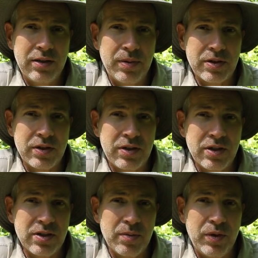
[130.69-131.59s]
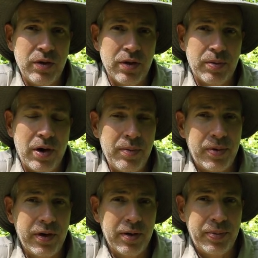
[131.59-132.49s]
especially because I'm new to the
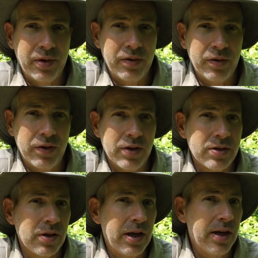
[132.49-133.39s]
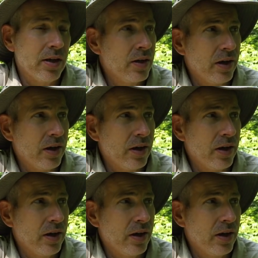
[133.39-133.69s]
property up here, new to this land.